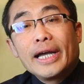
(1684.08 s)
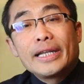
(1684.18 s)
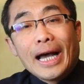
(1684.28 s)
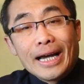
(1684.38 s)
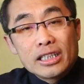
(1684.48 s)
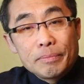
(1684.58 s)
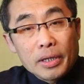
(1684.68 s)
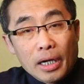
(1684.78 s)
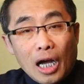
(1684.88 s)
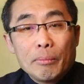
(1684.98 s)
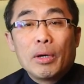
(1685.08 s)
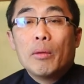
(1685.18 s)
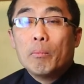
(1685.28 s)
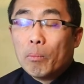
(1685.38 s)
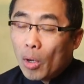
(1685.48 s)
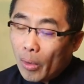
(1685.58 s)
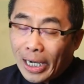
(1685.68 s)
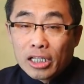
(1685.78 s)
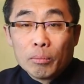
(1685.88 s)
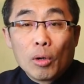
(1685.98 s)
it has become
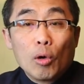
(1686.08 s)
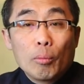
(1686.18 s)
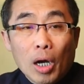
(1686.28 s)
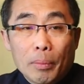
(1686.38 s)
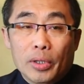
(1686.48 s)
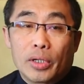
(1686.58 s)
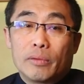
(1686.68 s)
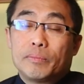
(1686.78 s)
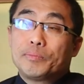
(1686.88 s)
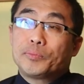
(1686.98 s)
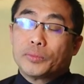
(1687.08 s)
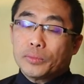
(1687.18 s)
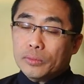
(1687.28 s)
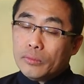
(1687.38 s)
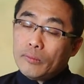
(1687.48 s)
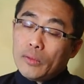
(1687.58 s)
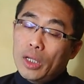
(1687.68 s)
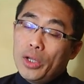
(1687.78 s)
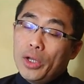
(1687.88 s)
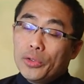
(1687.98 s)
more and more popular.
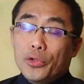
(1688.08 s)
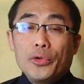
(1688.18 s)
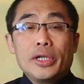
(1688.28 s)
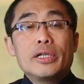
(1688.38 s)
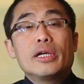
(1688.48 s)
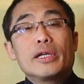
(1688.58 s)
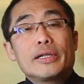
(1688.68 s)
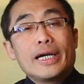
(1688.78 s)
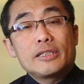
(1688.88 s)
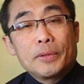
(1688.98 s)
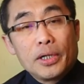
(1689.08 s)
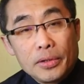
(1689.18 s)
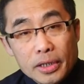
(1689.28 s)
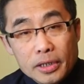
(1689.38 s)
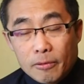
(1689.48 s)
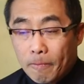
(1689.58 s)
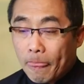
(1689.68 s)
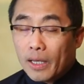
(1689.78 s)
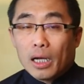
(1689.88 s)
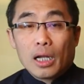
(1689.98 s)
During this period,
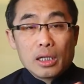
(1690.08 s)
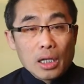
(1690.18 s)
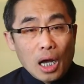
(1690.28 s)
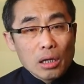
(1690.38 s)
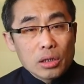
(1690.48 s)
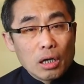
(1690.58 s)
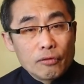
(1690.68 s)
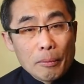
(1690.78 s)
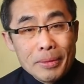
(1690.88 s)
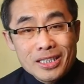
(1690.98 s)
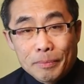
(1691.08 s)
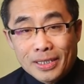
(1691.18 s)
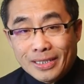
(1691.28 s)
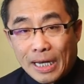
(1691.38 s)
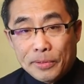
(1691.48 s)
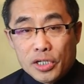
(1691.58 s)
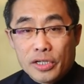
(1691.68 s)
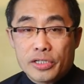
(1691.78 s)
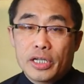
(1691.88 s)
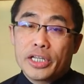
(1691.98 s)
a lot of
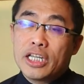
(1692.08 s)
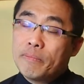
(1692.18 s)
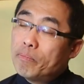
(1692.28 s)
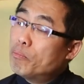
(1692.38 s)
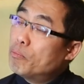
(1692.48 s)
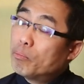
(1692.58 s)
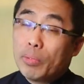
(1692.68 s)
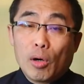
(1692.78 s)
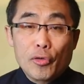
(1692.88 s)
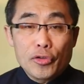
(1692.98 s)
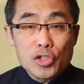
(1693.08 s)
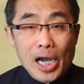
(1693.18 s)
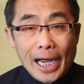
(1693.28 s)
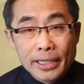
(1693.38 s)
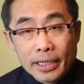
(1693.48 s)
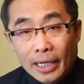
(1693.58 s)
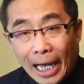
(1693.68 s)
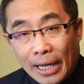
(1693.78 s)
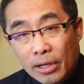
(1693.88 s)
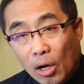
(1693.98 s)
misperceptions in both China
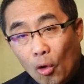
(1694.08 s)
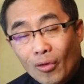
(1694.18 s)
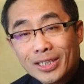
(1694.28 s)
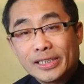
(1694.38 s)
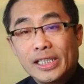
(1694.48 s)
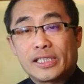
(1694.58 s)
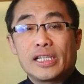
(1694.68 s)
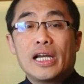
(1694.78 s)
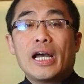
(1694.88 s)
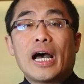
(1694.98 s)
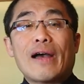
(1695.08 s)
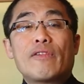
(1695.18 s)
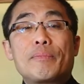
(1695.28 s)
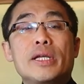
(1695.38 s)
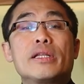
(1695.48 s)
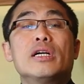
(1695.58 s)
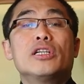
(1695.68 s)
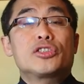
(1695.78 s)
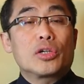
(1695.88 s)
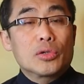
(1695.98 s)
and overseas have been
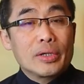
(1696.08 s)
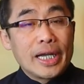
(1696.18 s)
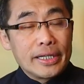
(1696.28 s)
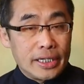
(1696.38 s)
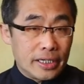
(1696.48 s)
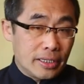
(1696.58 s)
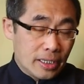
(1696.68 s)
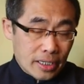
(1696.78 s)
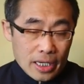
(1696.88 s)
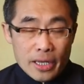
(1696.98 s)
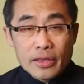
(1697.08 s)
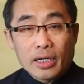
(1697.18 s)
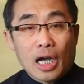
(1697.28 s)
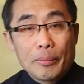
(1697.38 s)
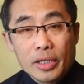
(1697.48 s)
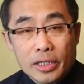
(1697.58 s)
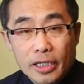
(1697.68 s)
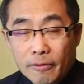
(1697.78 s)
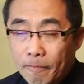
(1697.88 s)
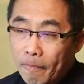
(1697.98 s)
circulating in the
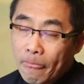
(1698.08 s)
community.